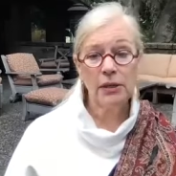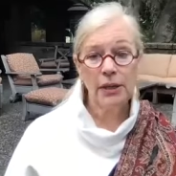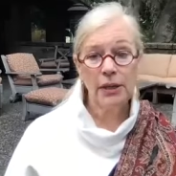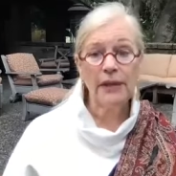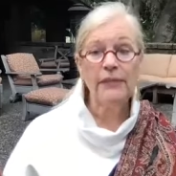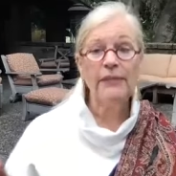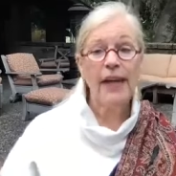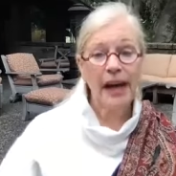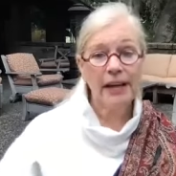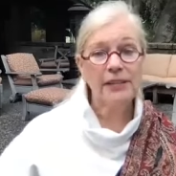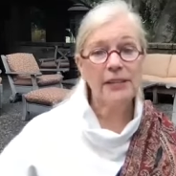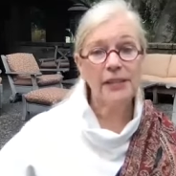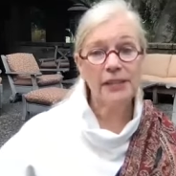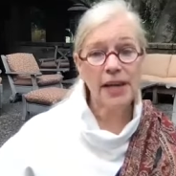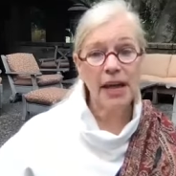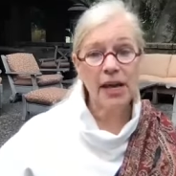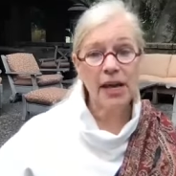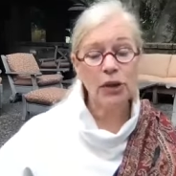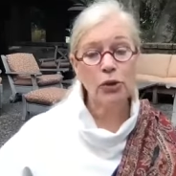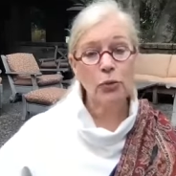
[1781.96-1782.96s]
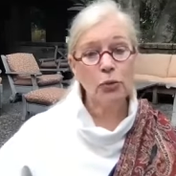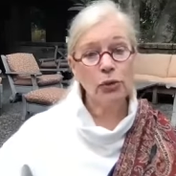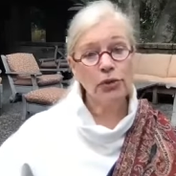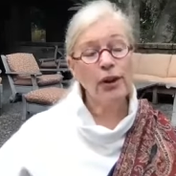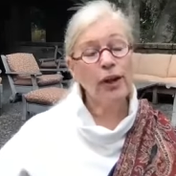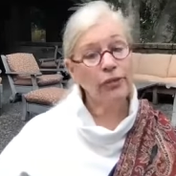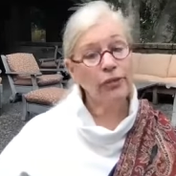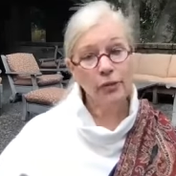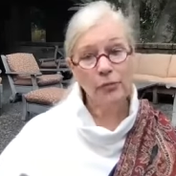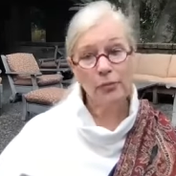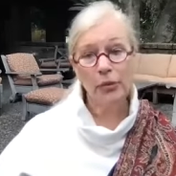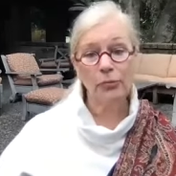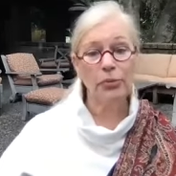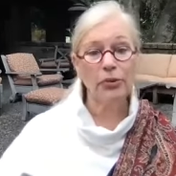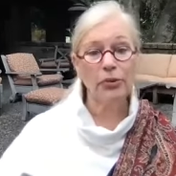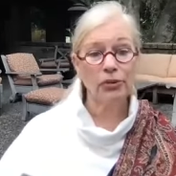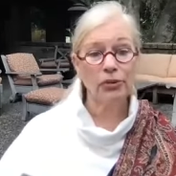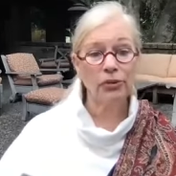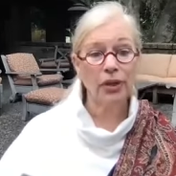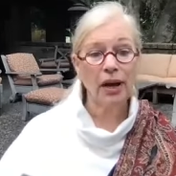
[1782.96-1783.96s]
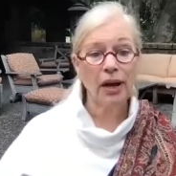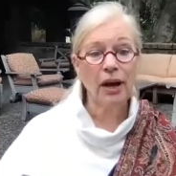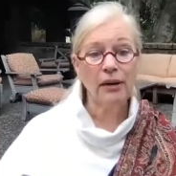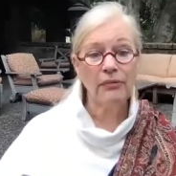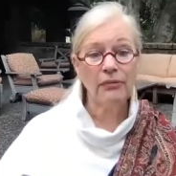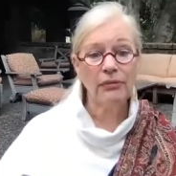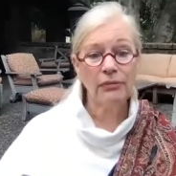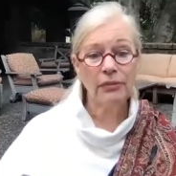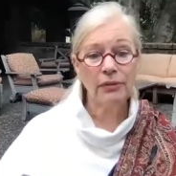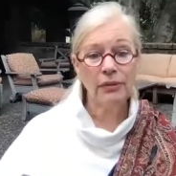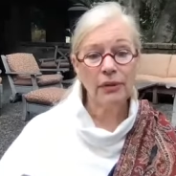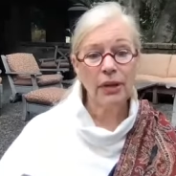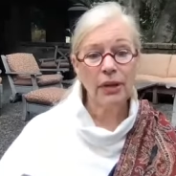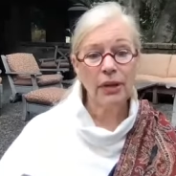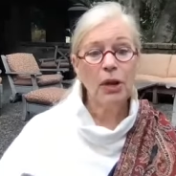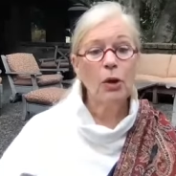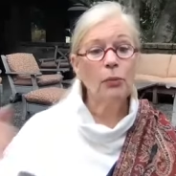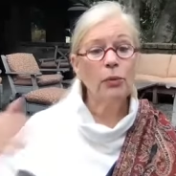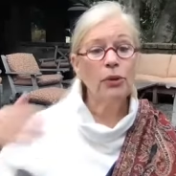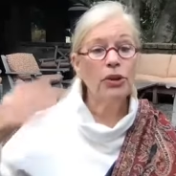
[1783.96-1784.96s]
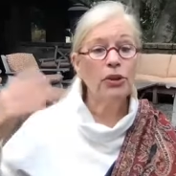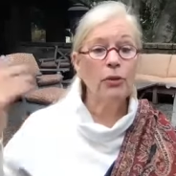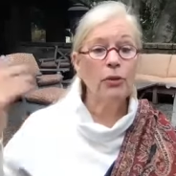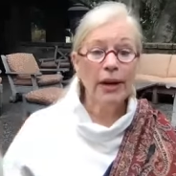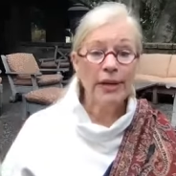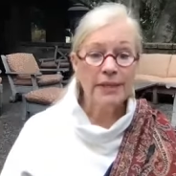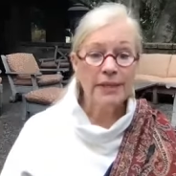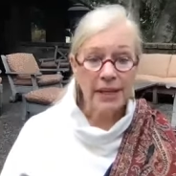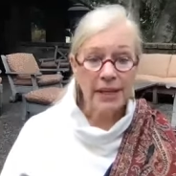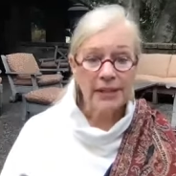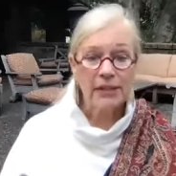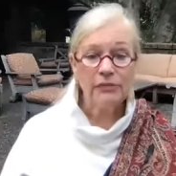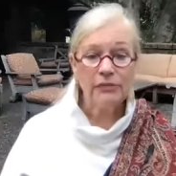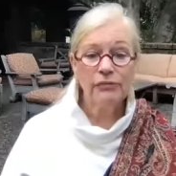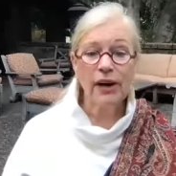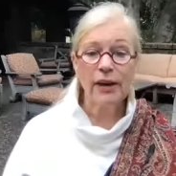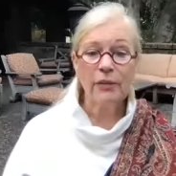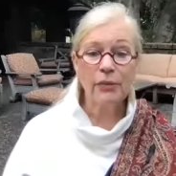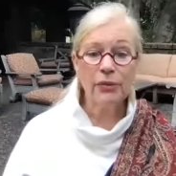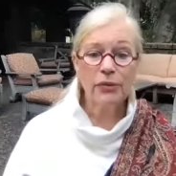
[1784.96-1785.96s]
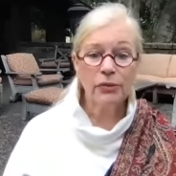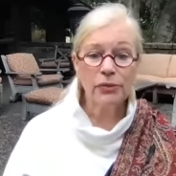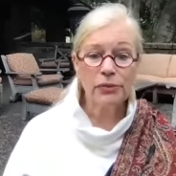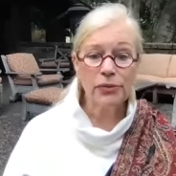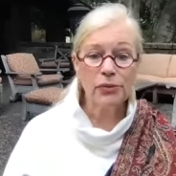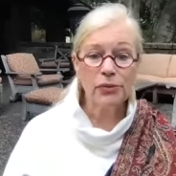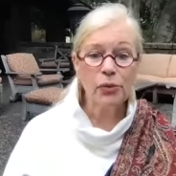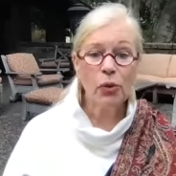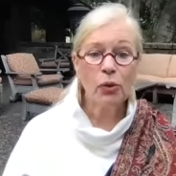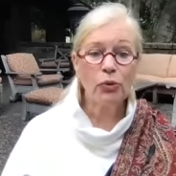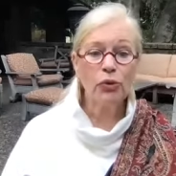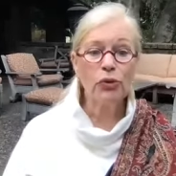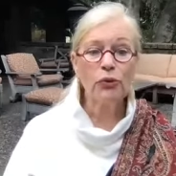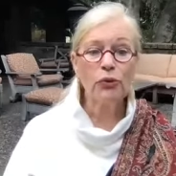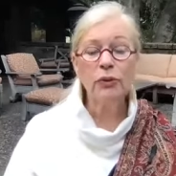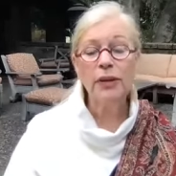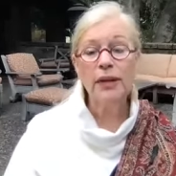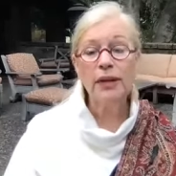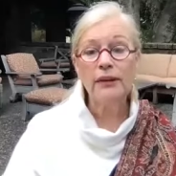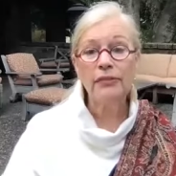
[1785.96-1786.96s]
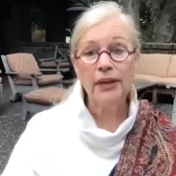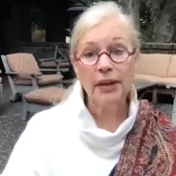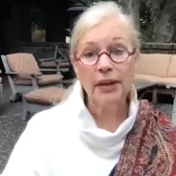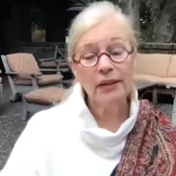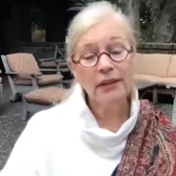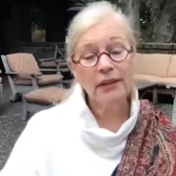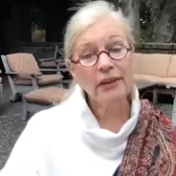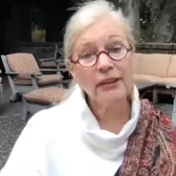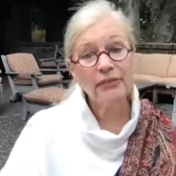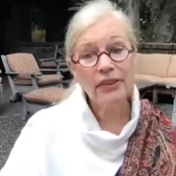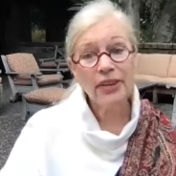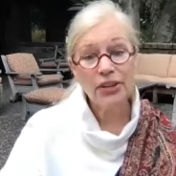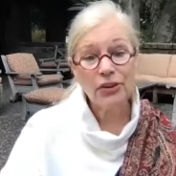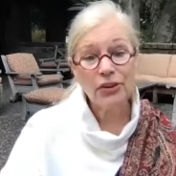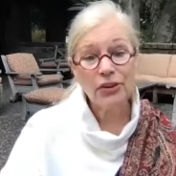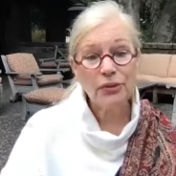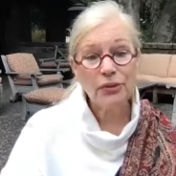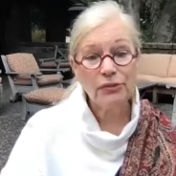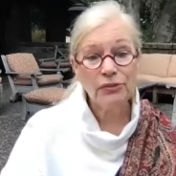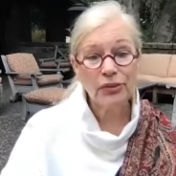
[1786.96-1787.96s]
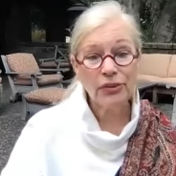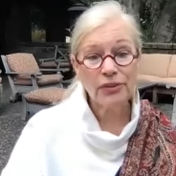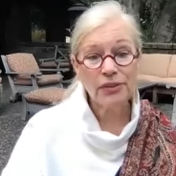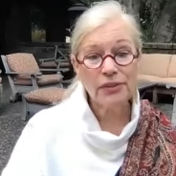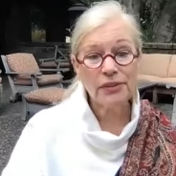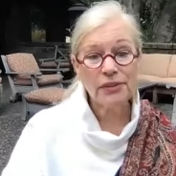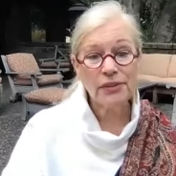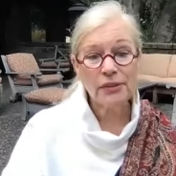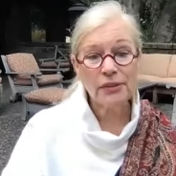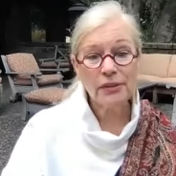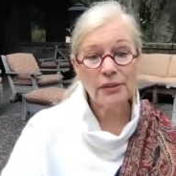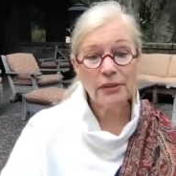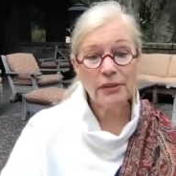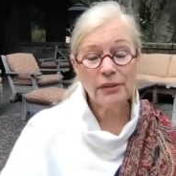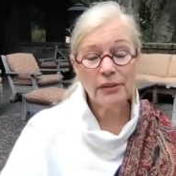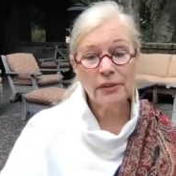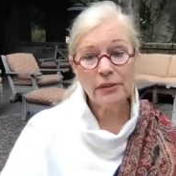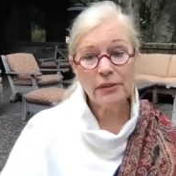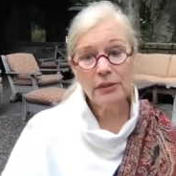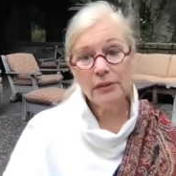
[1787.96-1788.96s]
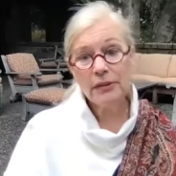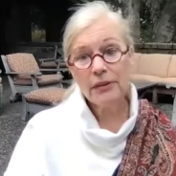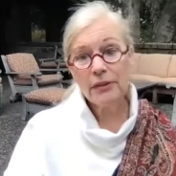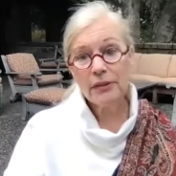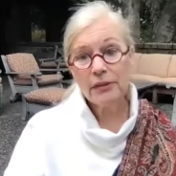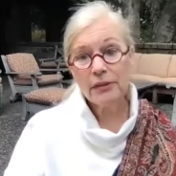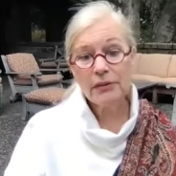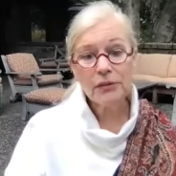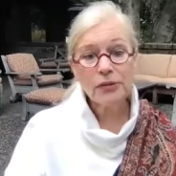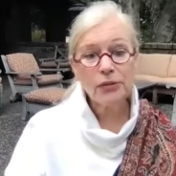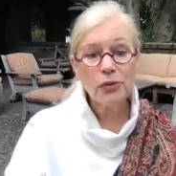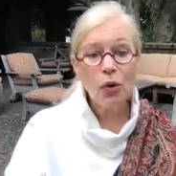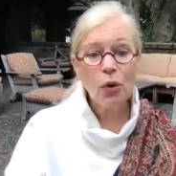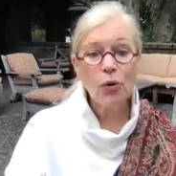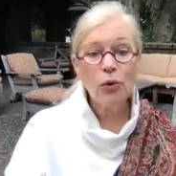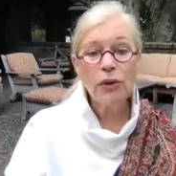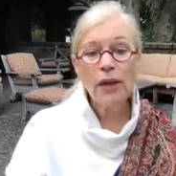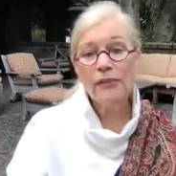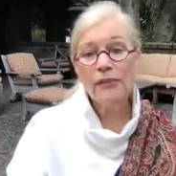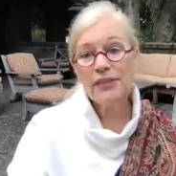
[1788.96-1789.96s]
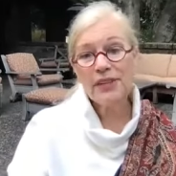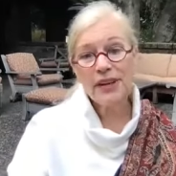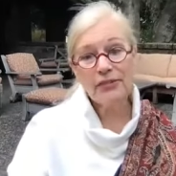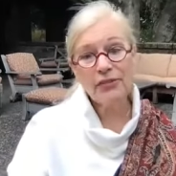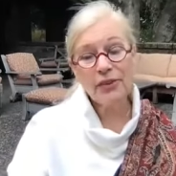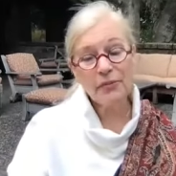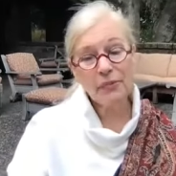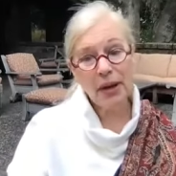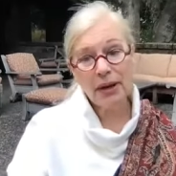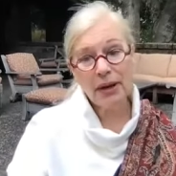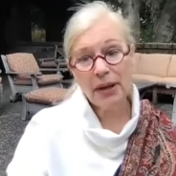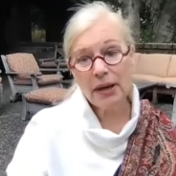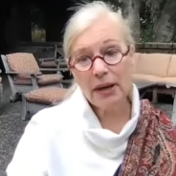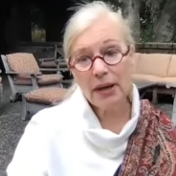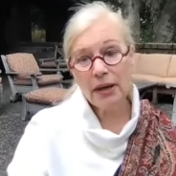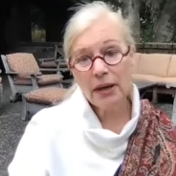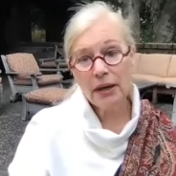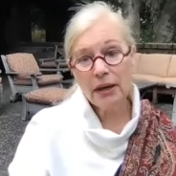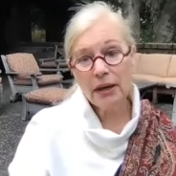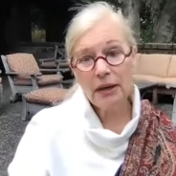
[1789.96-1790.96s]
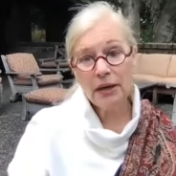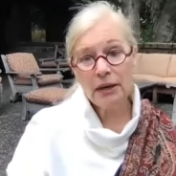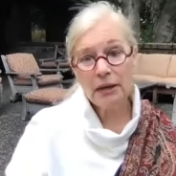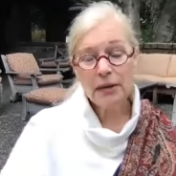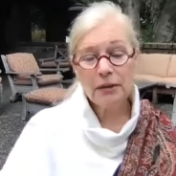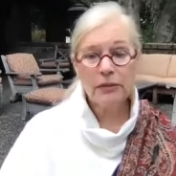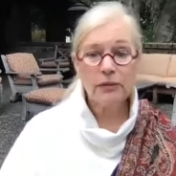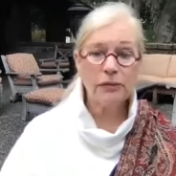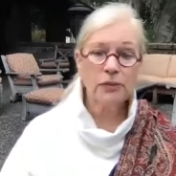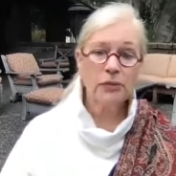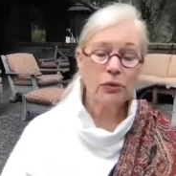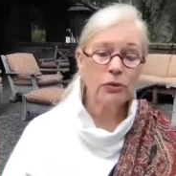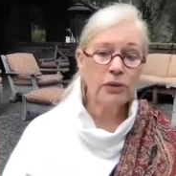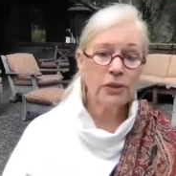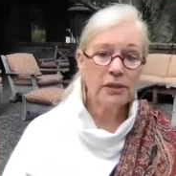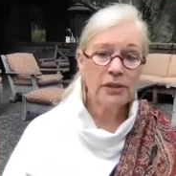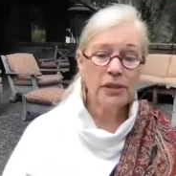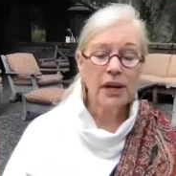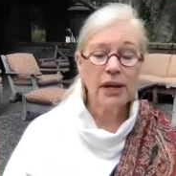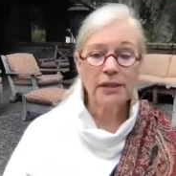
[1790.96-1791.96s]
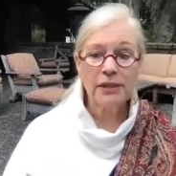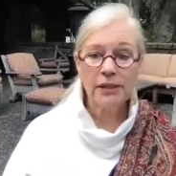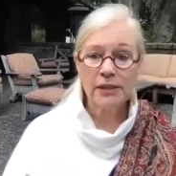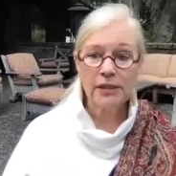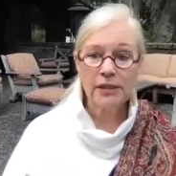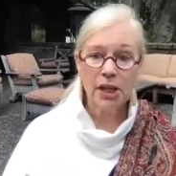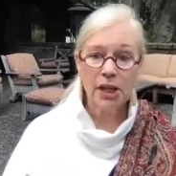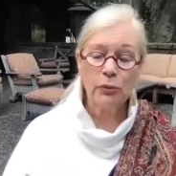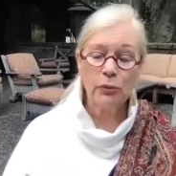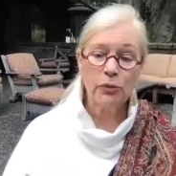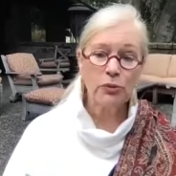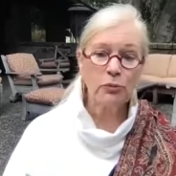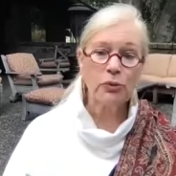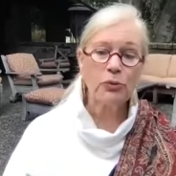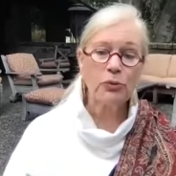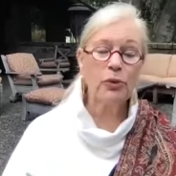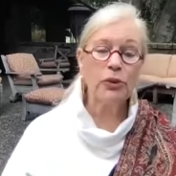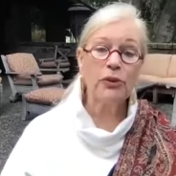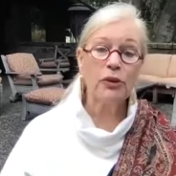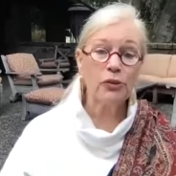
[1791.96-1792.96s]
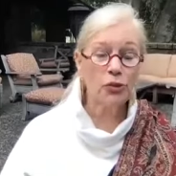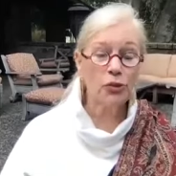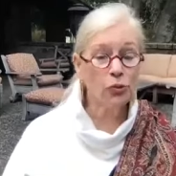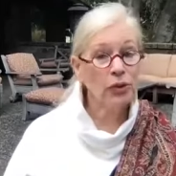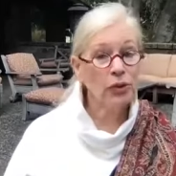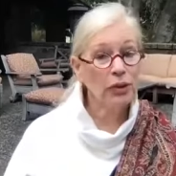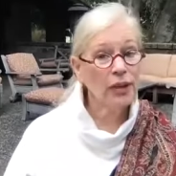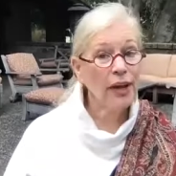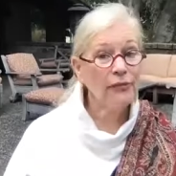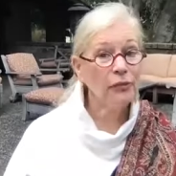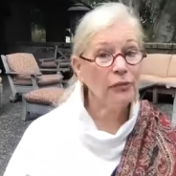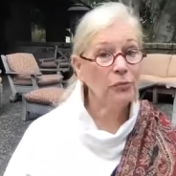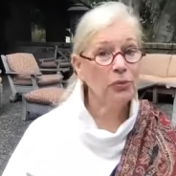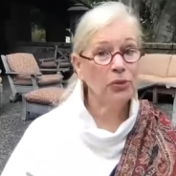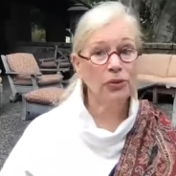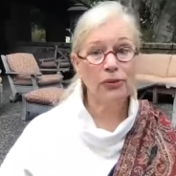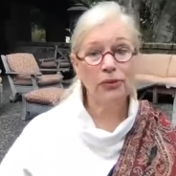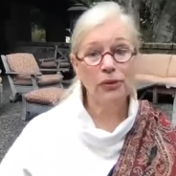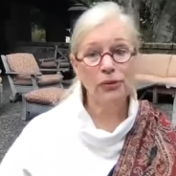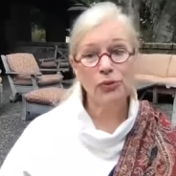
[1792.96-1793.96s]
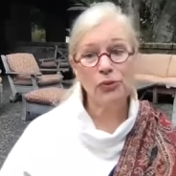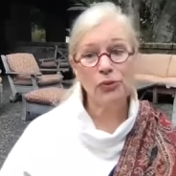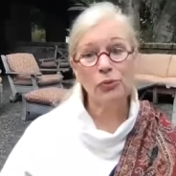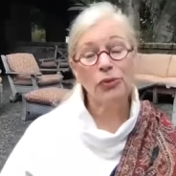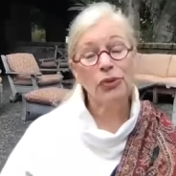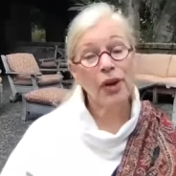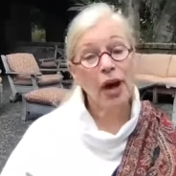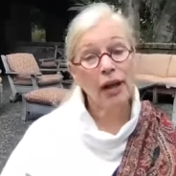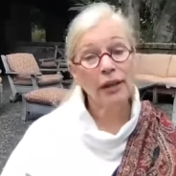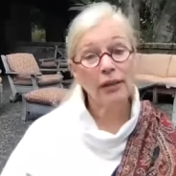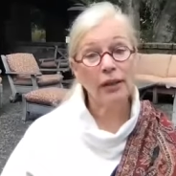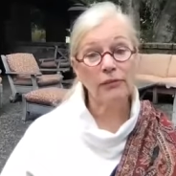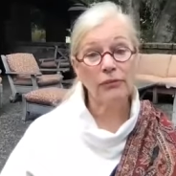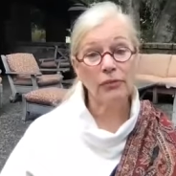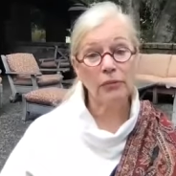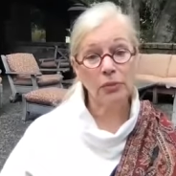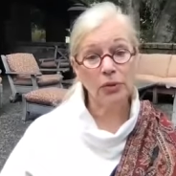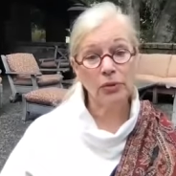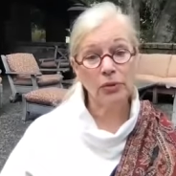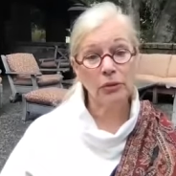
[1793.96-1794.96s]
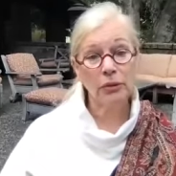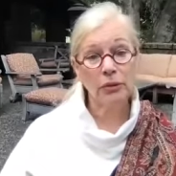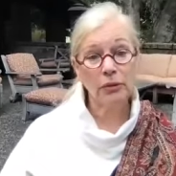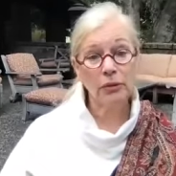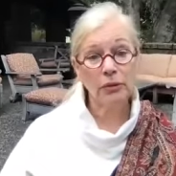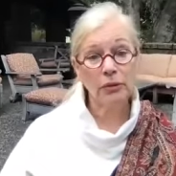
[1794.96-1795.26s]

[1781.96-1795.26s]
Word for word: In that state, you are nothing but pure love. When you identify with your soul, you live in a loving universe. The soul loves everybody. The soul does not distinguish between those who are lovable and those who are not lovable.